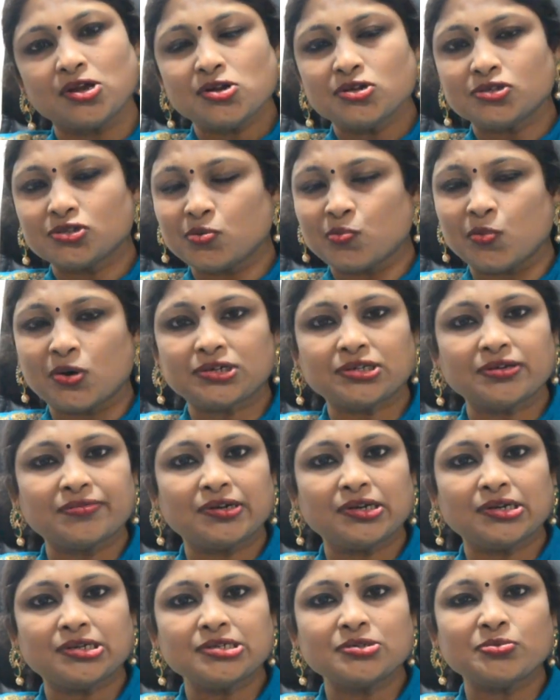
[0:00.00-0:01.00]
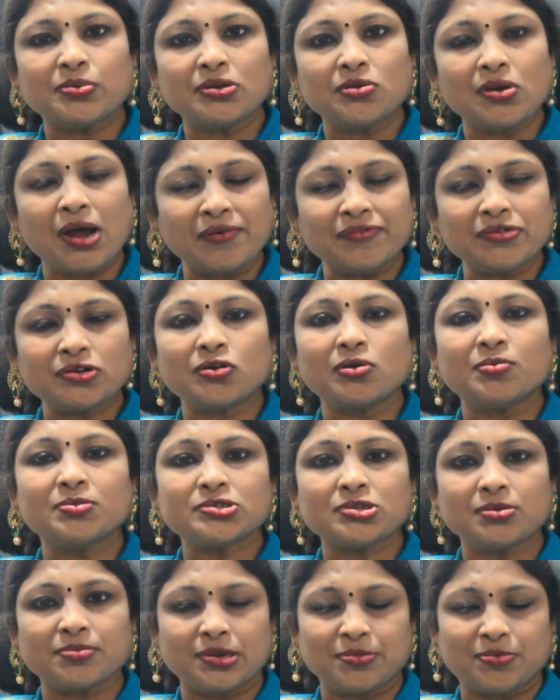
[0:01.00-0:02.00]
So whatever it is, when you have a
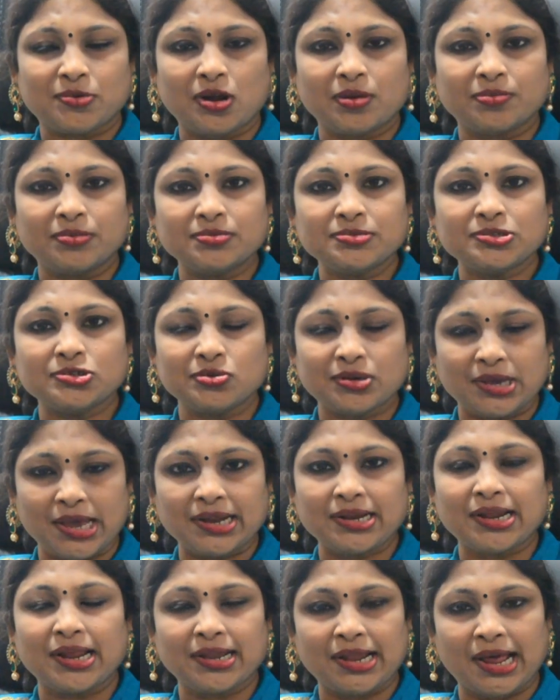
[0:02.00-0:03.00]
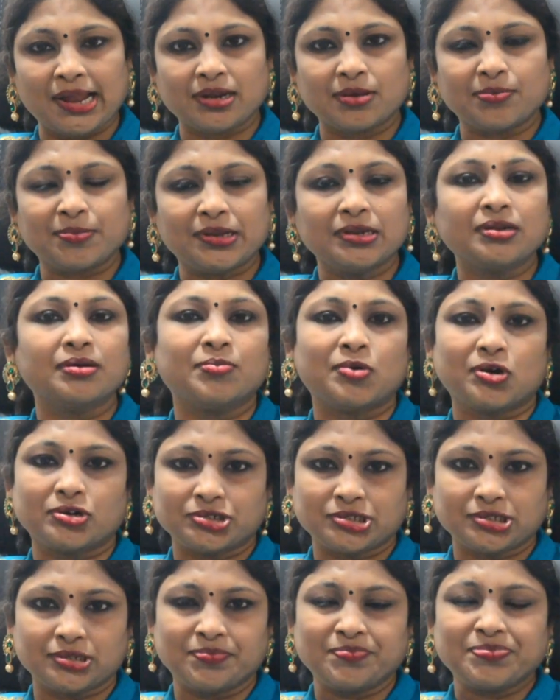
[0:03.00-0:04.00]
chromosomal problems, you can land up in
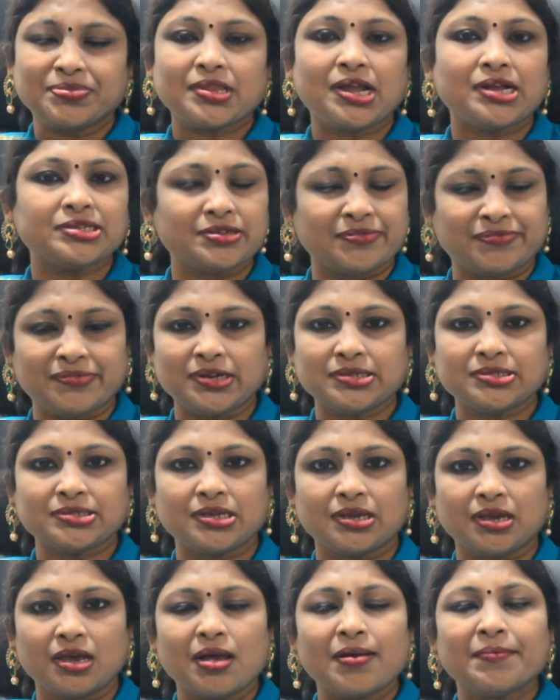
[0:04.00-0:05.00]
abortion. That's the first thing.